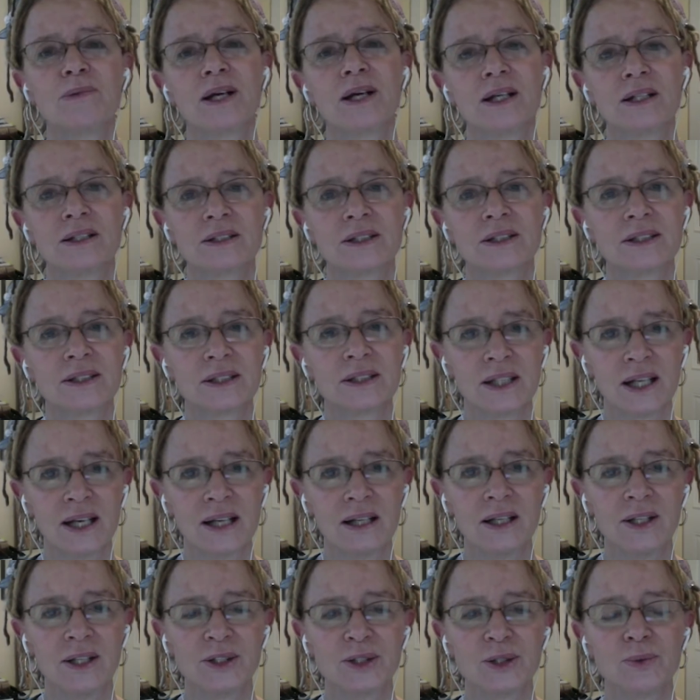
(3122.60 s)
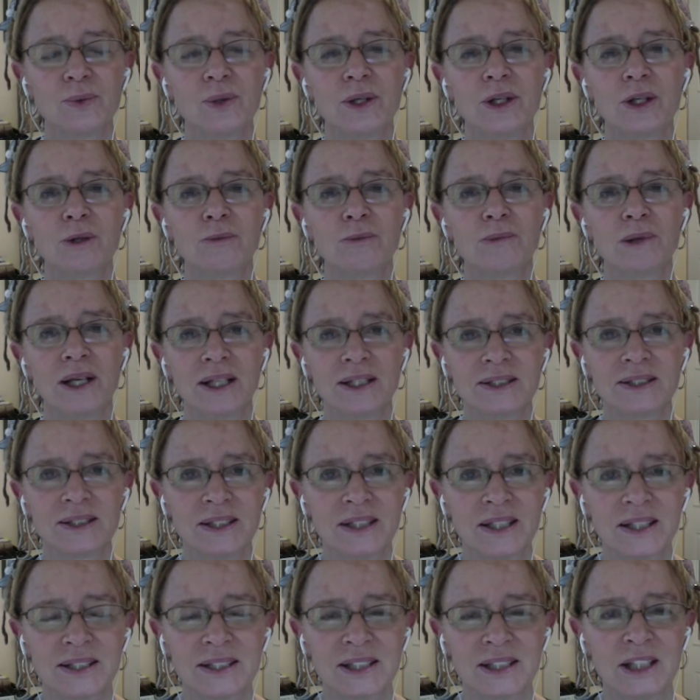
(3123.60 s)
place a slightly sweeter
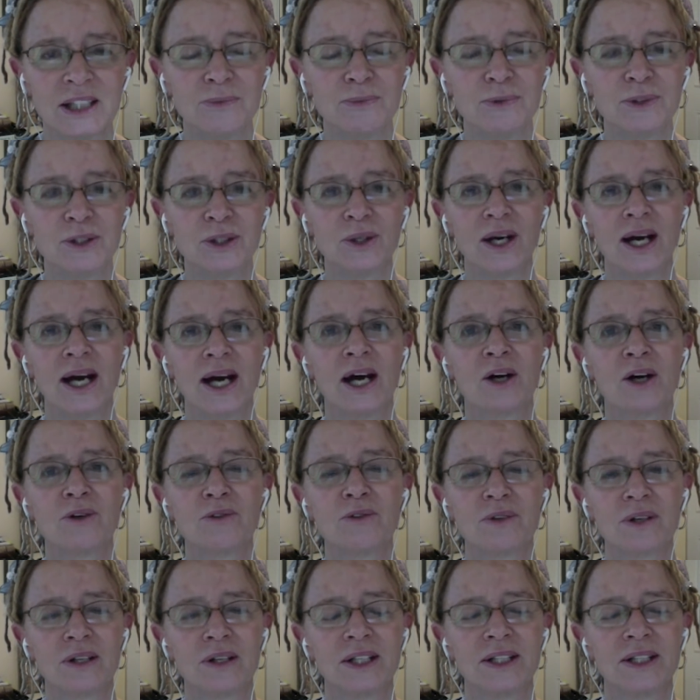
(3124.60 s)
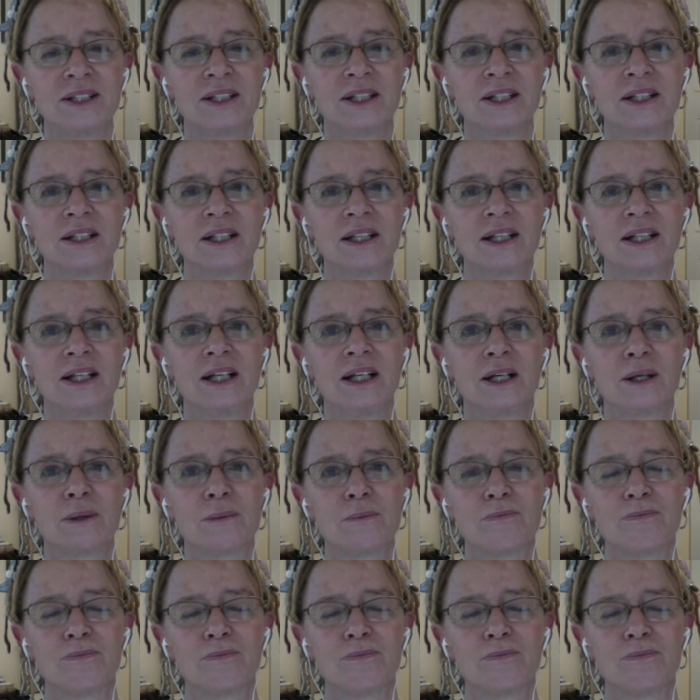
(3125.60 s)
place and it tips you out very gently